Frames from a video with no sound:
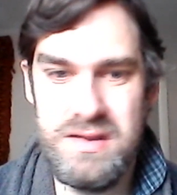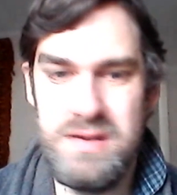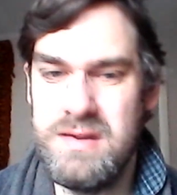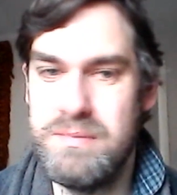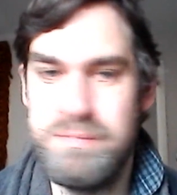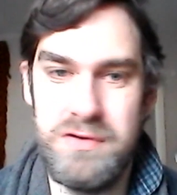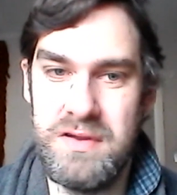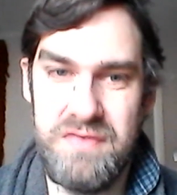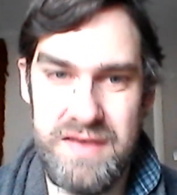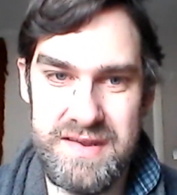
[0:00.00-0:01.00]
your
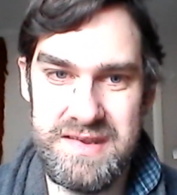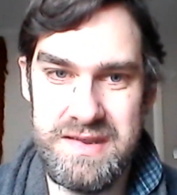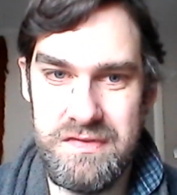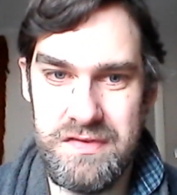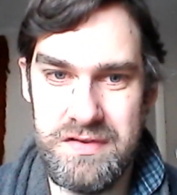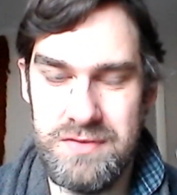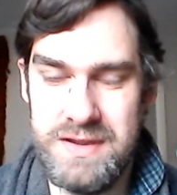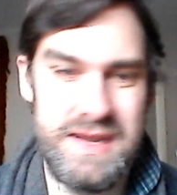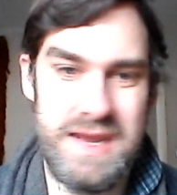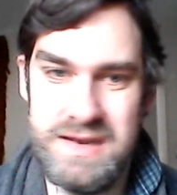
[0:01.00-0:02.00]
boyfriend's here for the
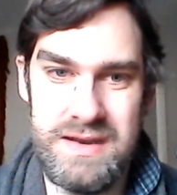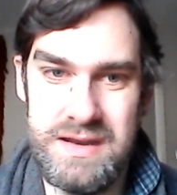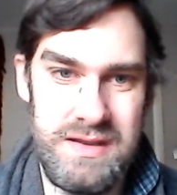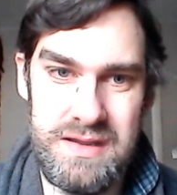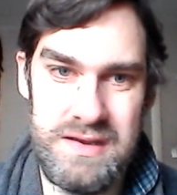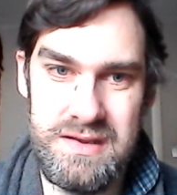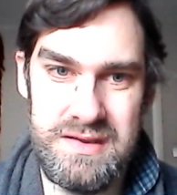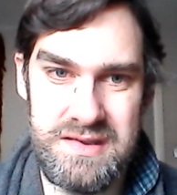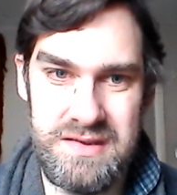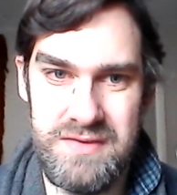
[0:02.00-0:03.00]
weekend and you're
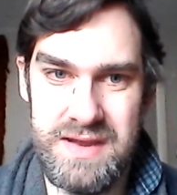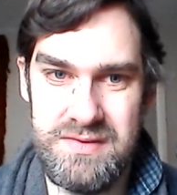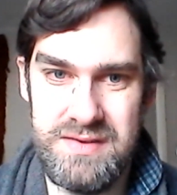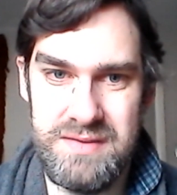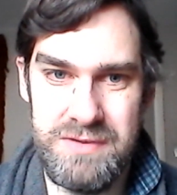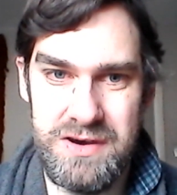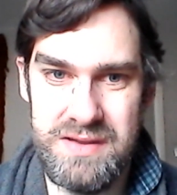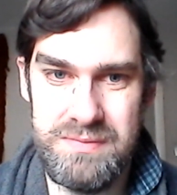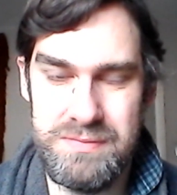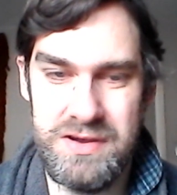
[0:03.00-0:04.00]
surrounded by
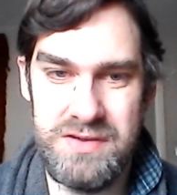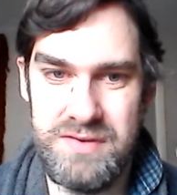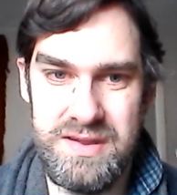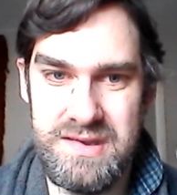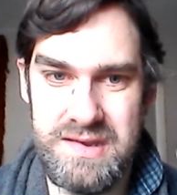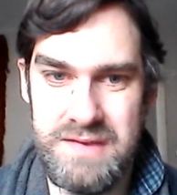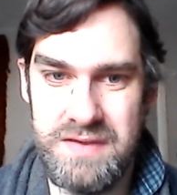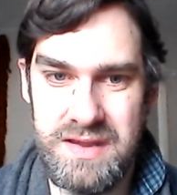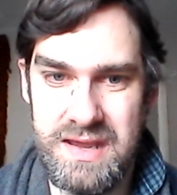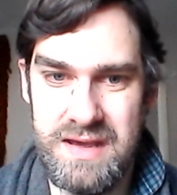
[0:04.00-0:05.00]
all these other
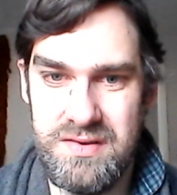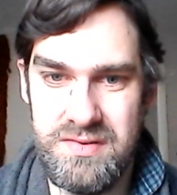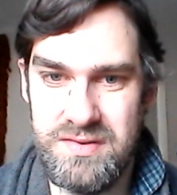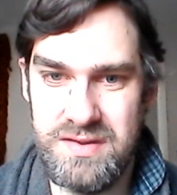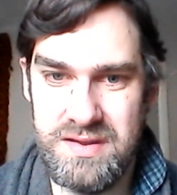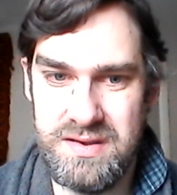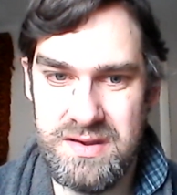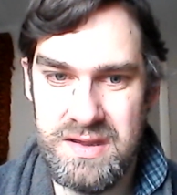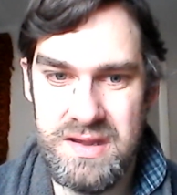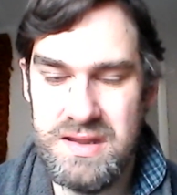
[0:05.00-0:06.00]
girls,
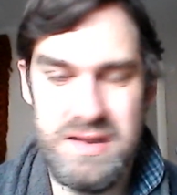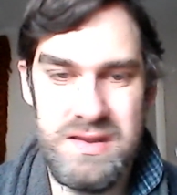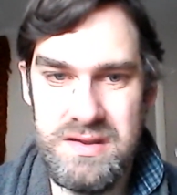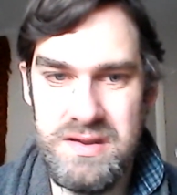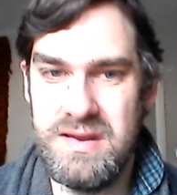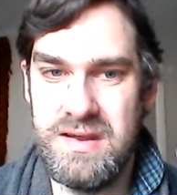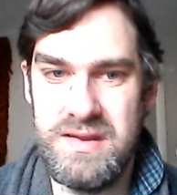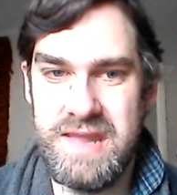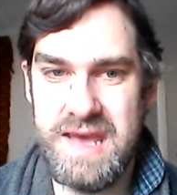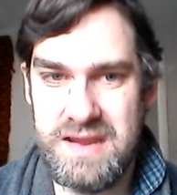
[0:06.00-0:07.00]
and, you know,
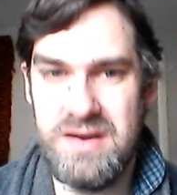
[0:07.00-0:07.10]
that